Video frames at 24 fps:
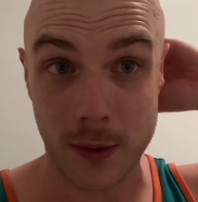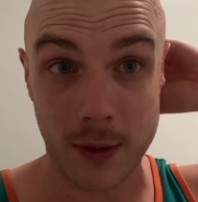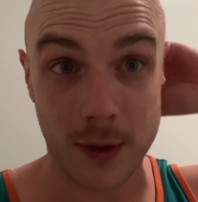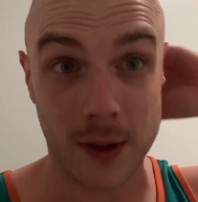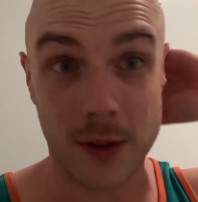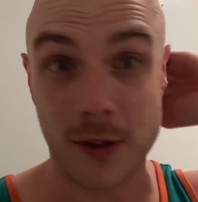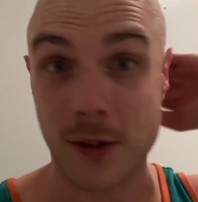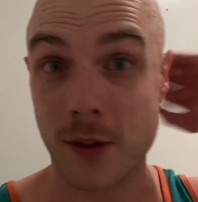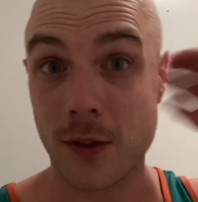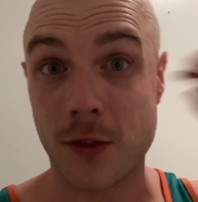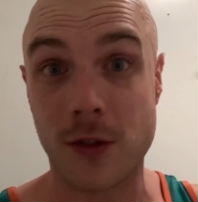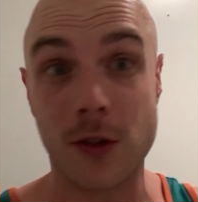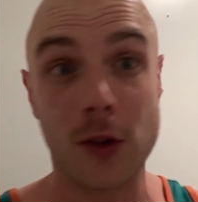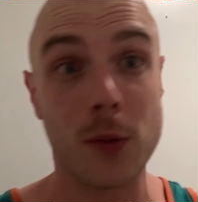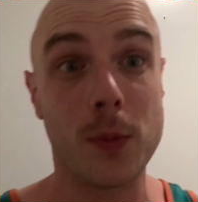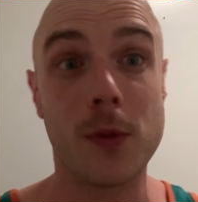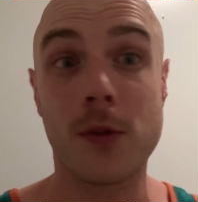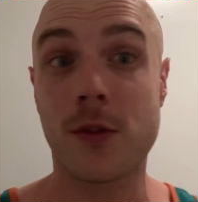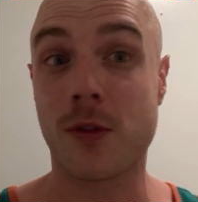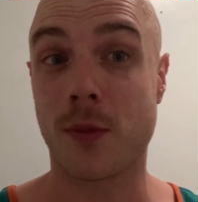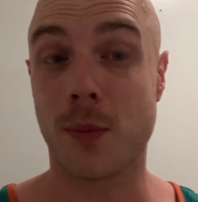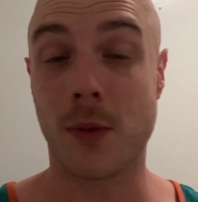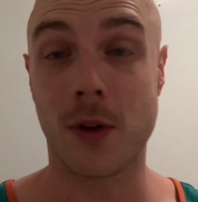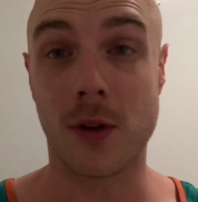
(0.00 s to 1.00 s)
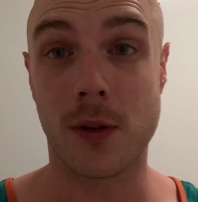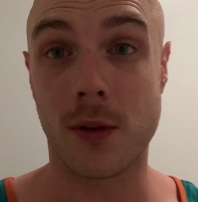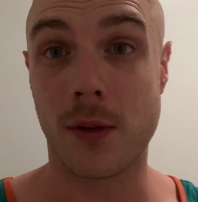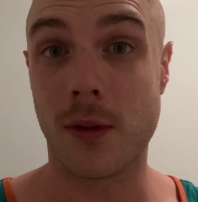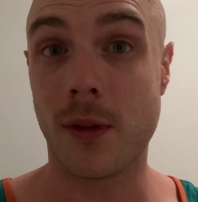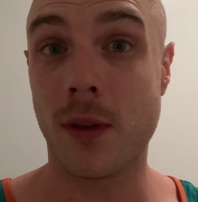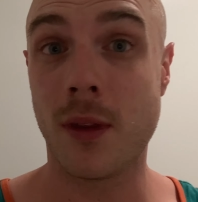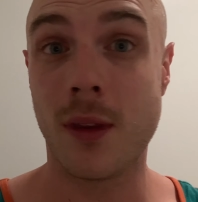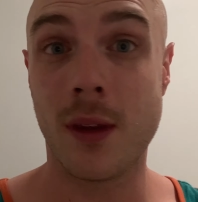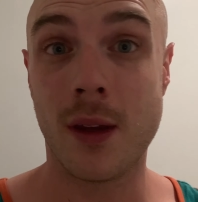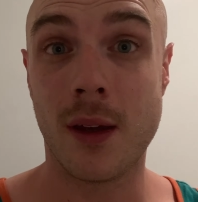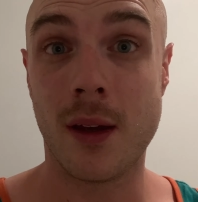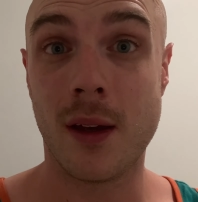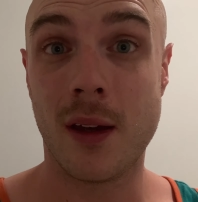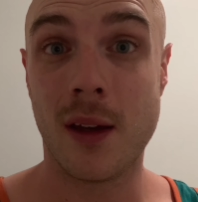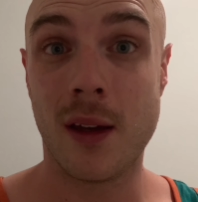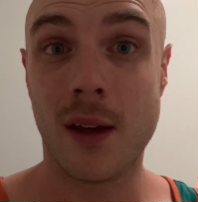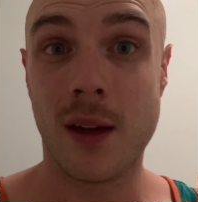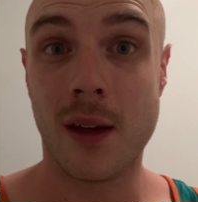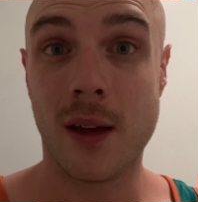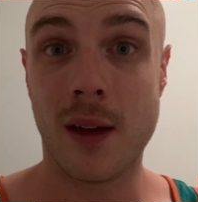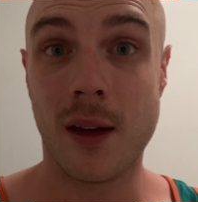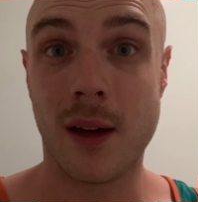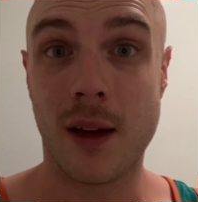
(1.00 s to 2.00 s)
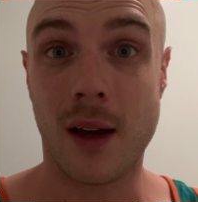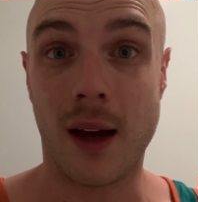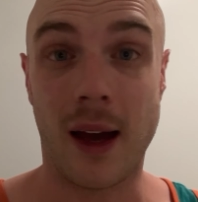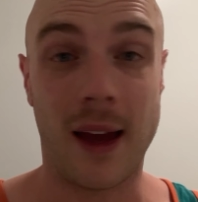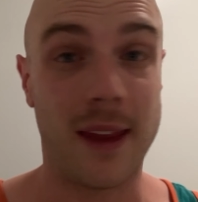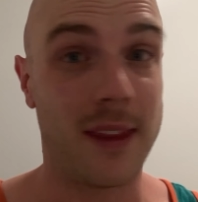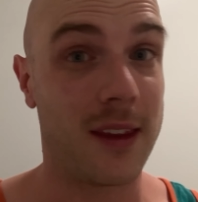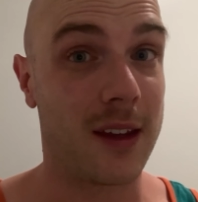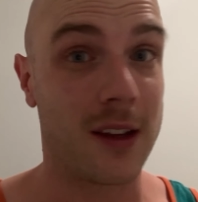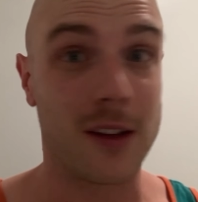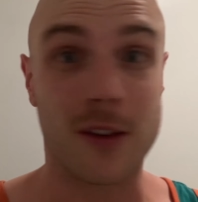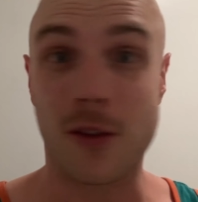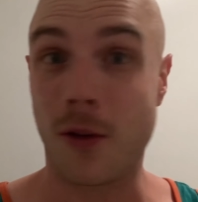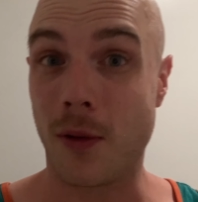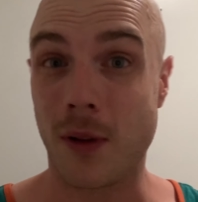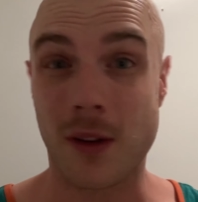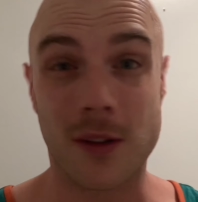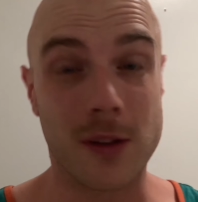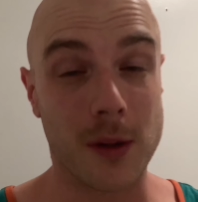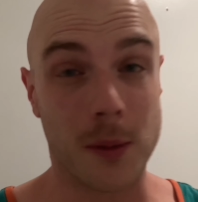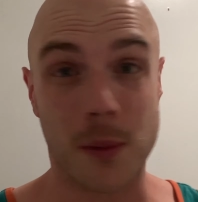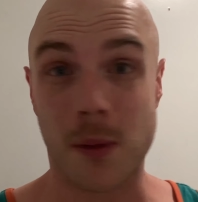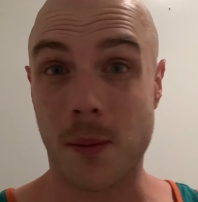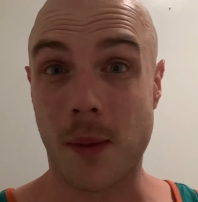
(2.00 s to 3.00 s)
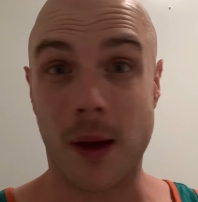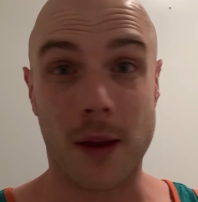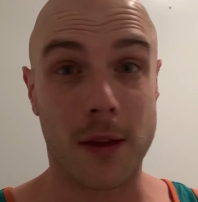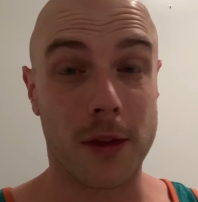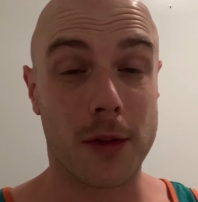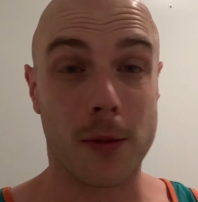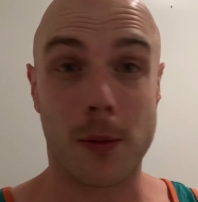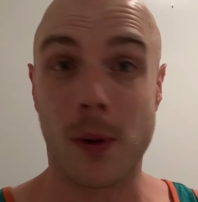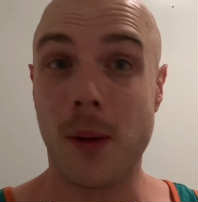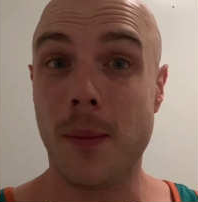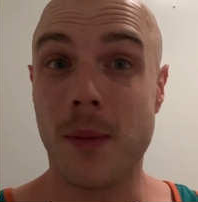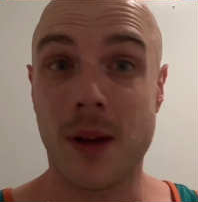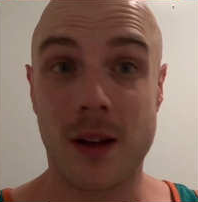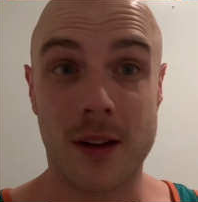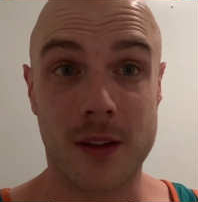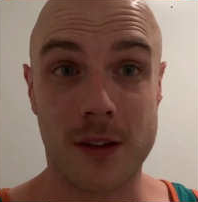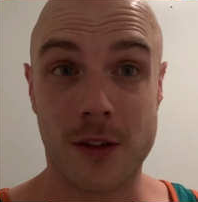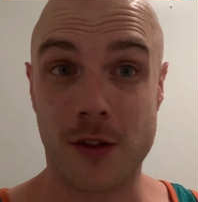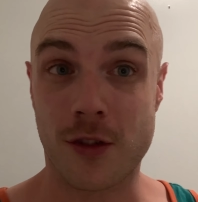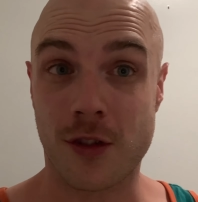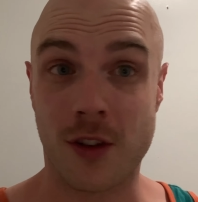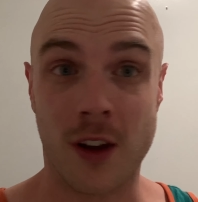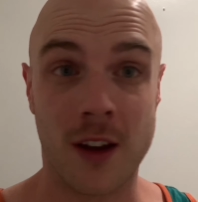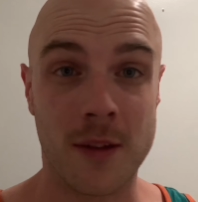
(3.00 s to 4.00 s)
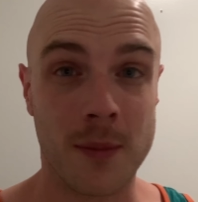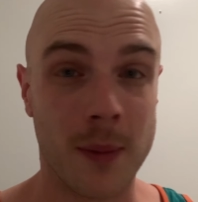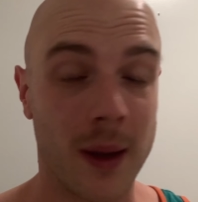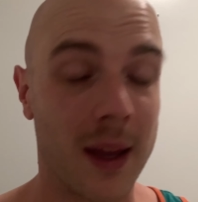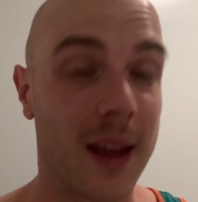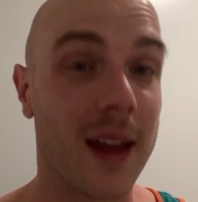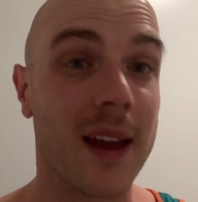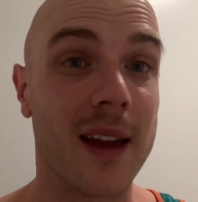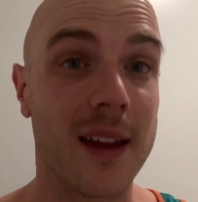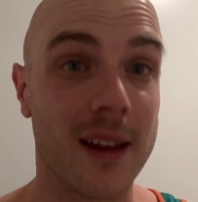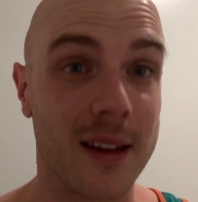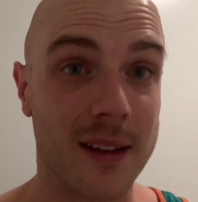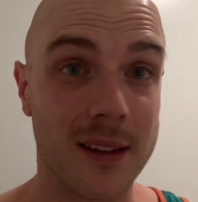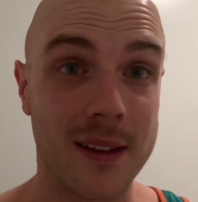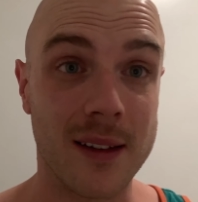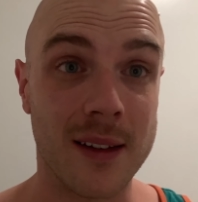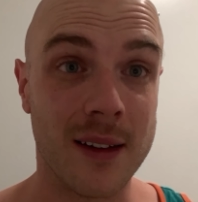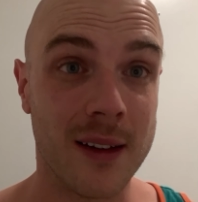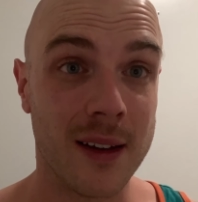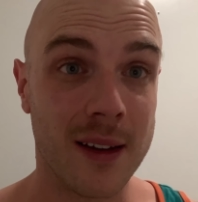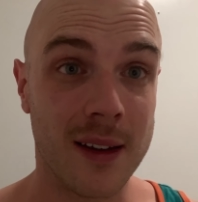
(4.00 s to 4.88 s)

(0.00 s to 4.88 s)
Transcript: This is super smooth. I think it only took me about 3 minutes to shave my head.